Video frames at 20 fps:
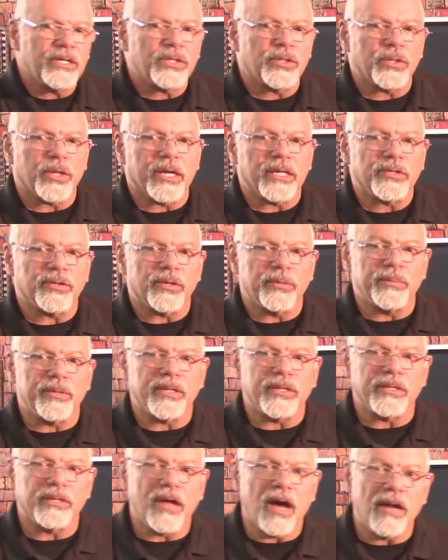to get to $1
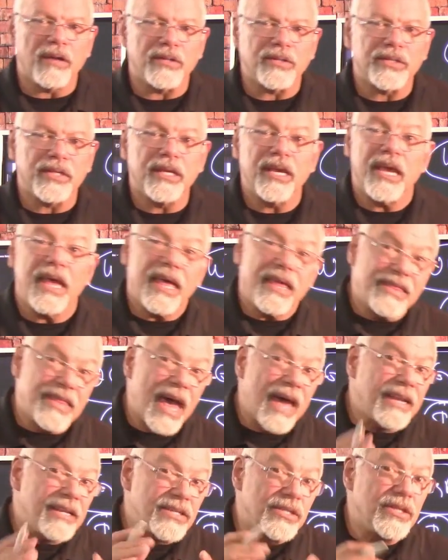million.
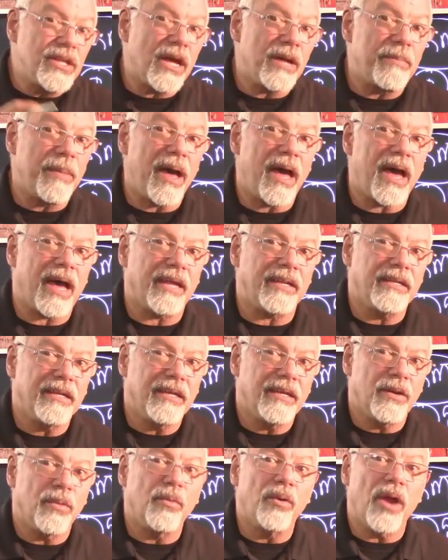That is not bad.
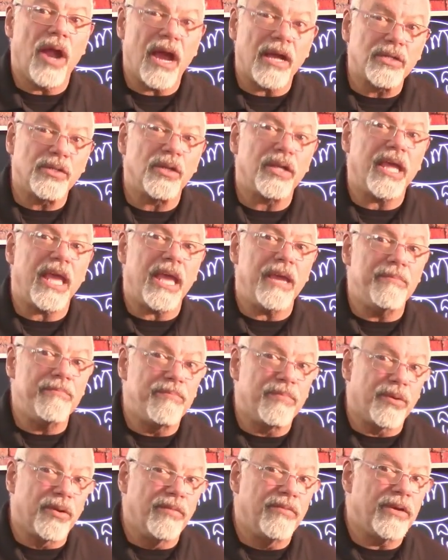We're actually
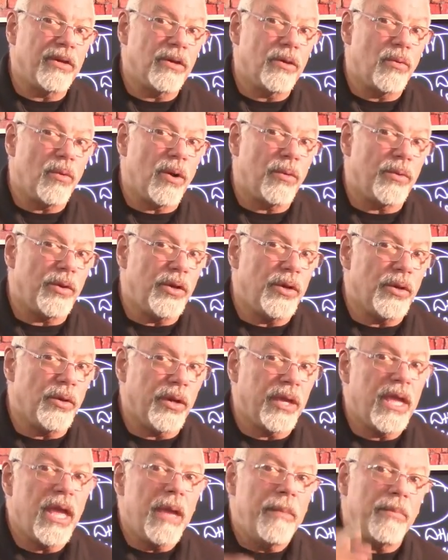improving on what we're
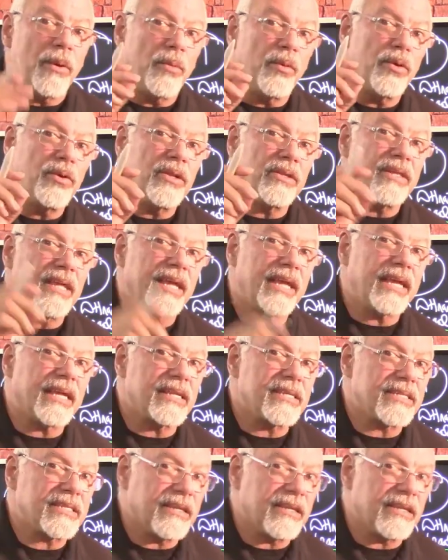doing, but we're going to take it a step